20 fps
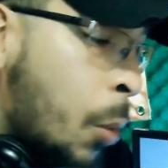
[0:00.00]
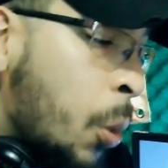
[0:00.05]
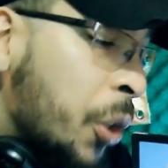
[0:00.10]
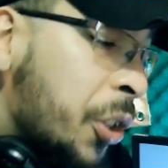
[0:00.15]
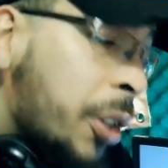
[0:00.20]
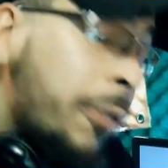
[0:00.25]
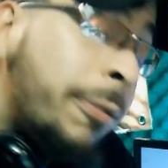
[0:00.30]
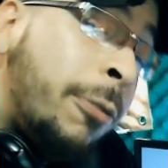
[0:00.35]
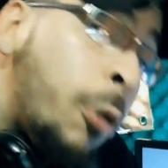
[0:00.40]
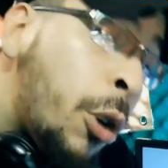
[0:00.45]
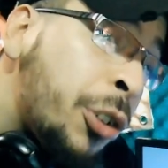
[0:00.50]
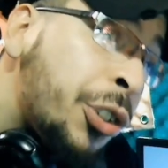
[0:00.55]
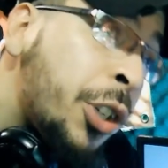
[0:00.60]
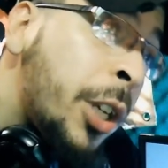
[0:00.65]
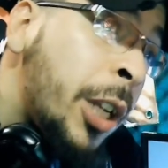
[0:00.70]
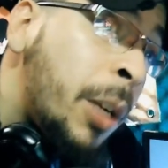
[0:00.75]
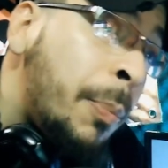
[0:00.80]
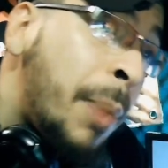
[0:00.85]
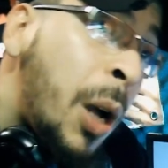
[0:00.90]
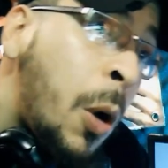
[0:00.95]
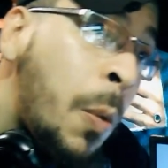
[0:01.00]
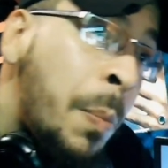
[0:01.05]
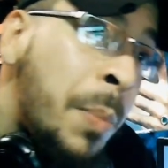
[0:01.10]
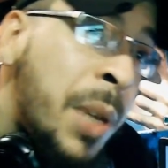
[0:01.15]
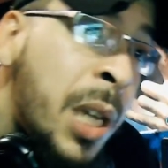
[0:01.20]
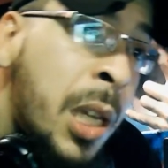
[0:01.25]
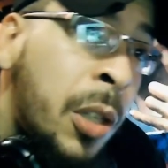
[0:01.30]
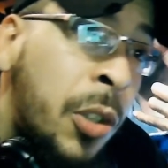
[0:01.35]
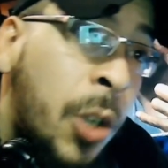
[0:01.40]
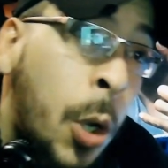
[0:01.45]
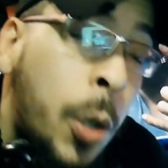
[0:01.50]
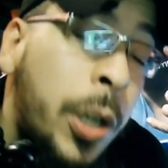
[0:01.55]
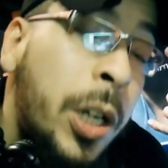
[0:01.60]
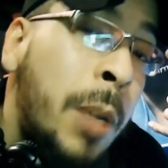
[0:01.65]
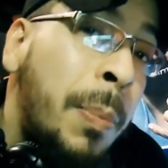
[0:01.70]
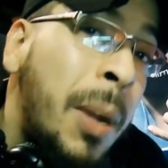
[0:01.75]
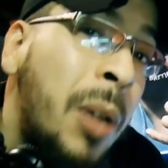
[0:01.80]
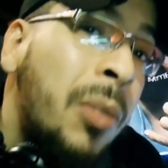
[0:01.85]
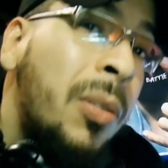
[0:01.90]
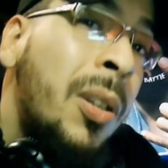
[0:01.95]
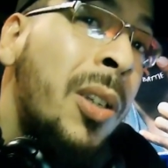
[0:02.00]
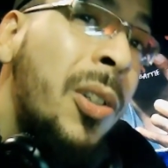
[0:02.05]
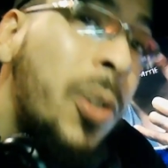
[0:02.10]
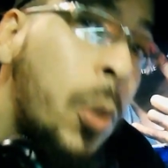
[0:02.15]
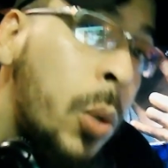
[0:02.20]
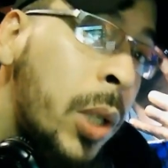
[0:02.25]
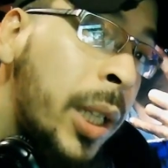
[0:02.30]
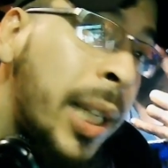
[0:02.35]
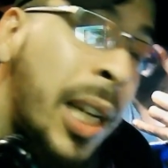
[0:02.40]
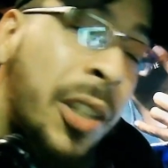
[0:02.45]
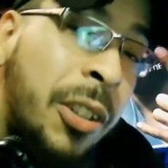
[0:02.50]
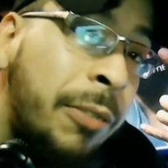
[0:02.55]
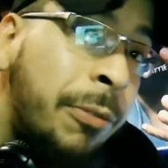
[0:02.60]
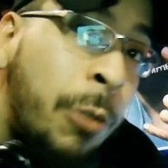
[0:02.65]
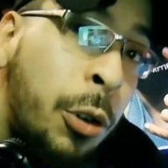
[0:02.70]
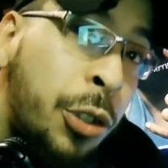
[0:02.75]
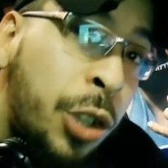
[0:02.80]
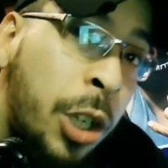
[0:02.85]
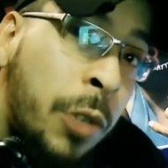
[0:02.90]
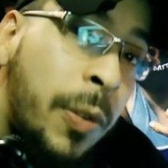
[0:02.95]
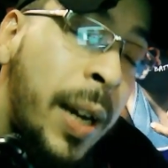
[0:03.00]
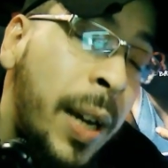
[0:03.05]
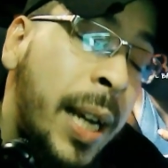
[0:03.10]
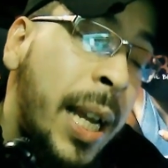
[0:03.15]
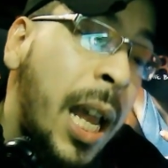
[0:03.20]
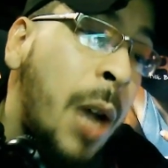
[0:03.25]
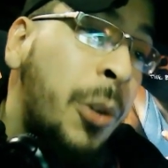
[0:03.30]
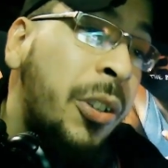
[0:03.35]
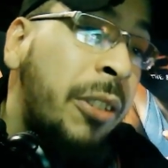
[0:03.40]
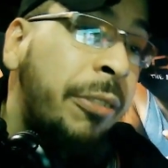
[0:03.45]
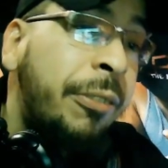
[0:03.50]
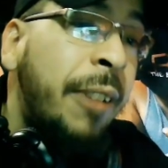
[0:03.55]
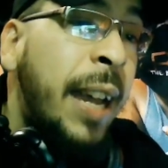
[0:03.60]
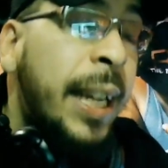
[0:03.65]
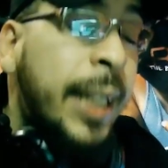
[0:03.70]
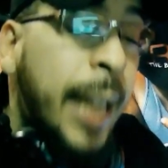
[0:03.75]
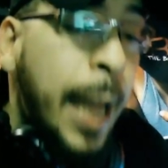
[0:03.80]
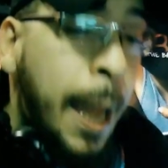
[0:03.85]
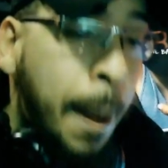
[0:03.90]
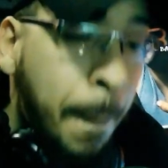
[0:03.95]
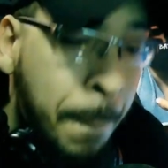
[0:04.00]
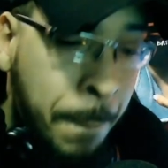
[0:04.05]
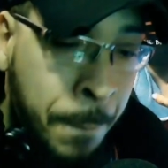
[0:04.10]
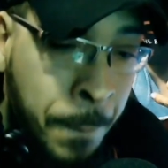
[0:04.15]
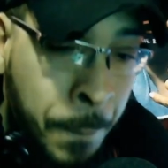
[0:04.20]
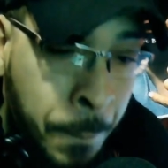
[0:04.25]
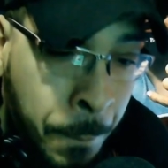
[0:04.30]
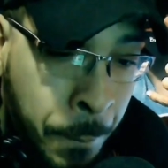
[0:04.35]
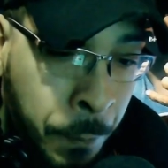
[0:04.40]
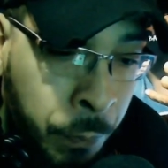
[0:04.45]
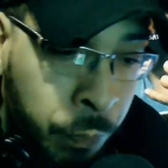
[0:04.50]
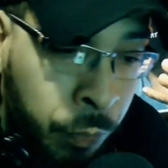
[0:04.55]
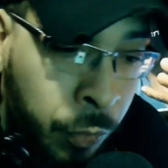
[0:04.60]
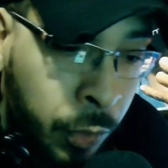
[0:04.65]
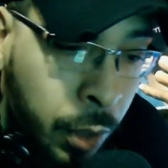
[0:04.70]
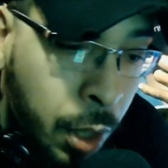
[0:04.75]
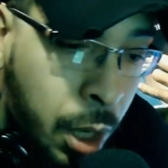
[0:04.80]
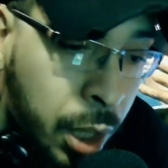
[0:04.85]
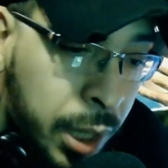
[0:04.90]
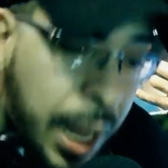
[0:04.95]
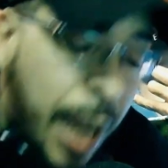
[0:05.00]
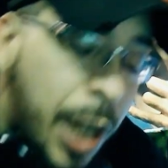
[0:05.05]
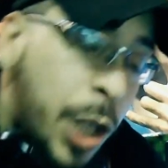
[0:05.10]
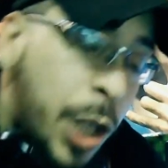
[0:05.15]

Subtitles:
unfortunate about me talking about this, the only thing that's unfortunate right now is the fact that a lot of you